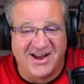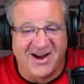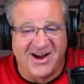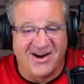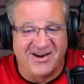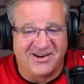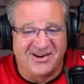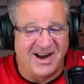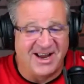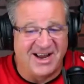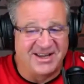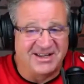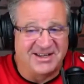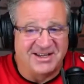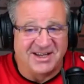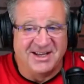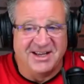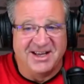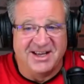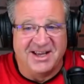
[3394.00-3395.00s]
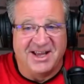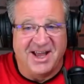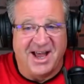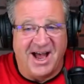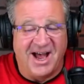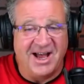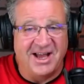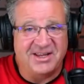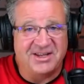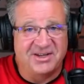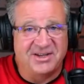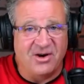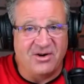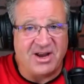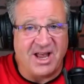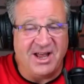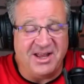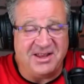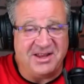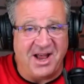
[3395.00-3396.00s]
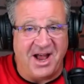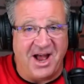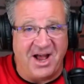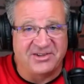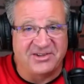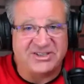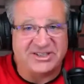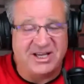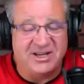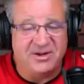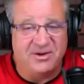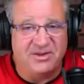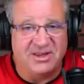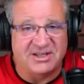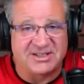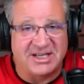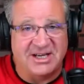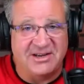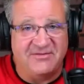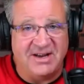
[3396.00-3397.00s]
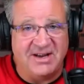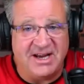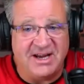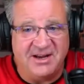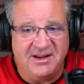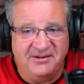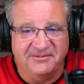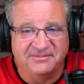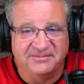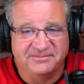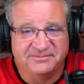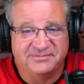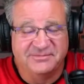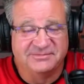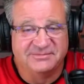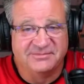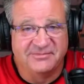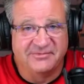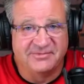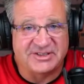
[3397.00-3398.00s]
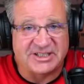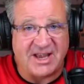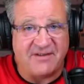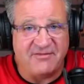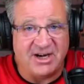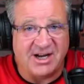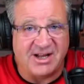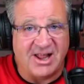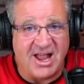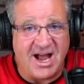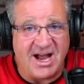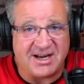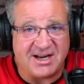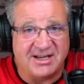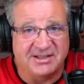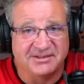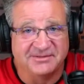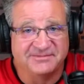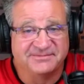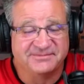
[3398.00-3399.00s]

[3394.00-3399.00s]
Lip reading: All right. Yoga, I'll see you this evening, 7 o'clock.